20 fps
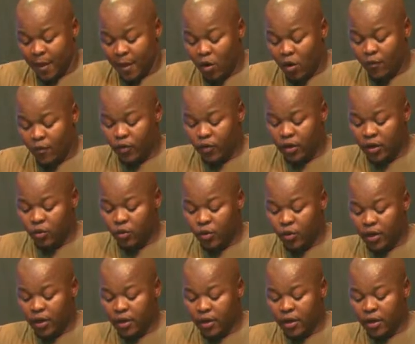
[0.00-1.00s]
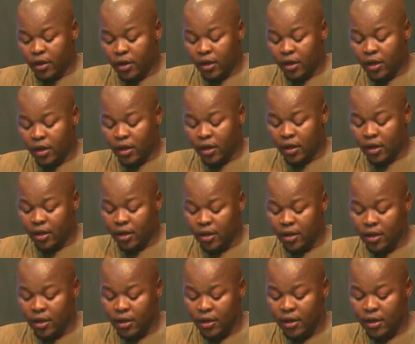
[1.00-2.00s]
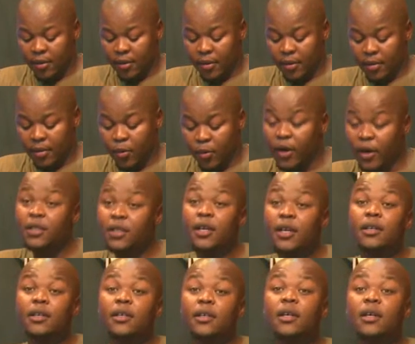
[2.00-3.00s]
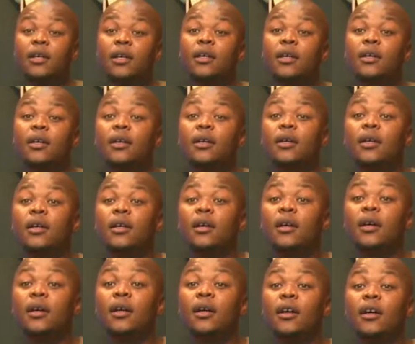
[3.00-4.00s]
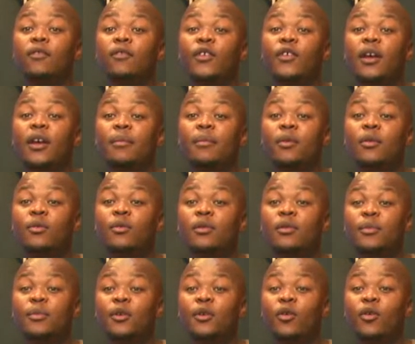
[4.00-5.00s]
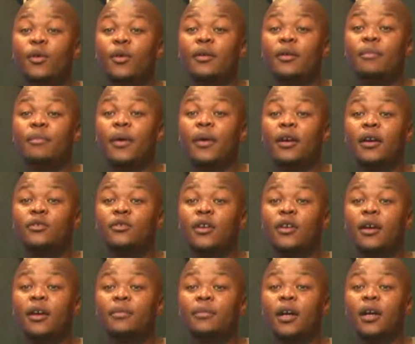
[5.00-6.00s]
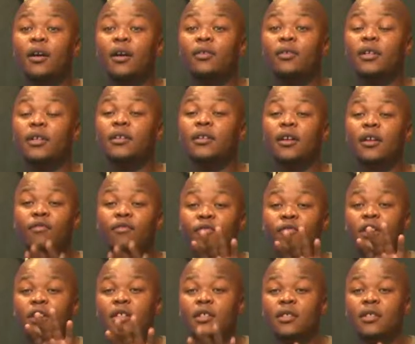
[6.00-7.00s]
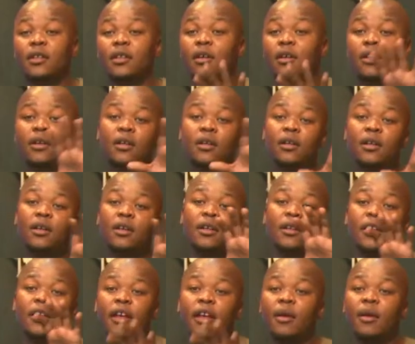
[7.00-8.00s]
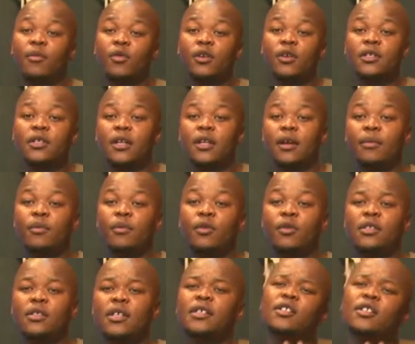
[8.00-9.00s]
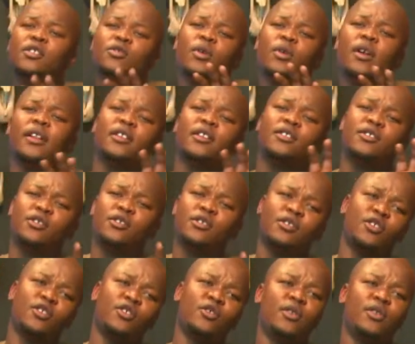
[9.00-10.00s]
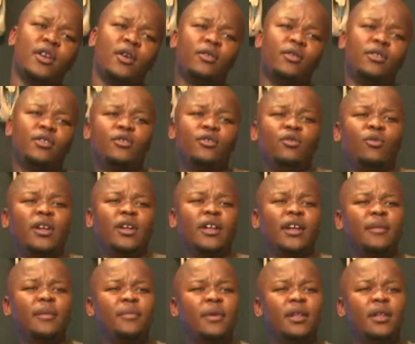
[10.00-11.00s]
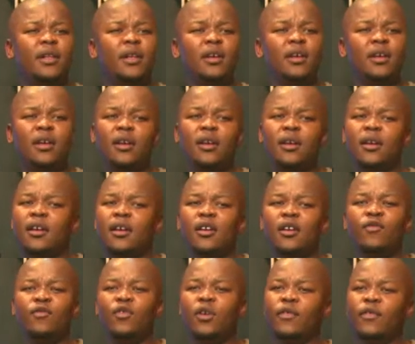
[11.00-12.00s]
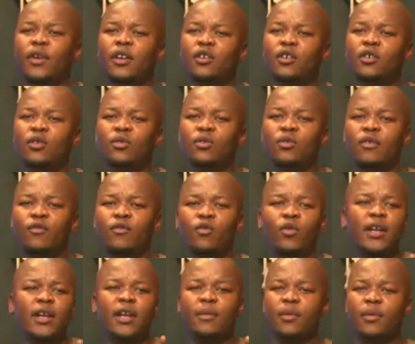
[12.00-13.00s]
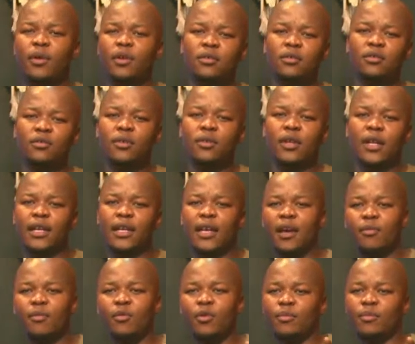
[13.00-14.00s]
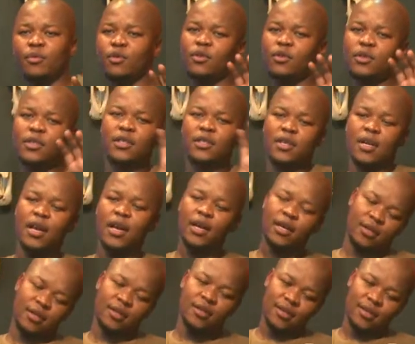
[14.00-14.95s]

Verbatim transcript: Hopefully, we uh, Brent and uh, V M will be going back to Cape Town and, and fix the, the cameras there, because there's this one that's skewed now. I don't know what happened there. If you have any clue of what happened to that camera, because it's like,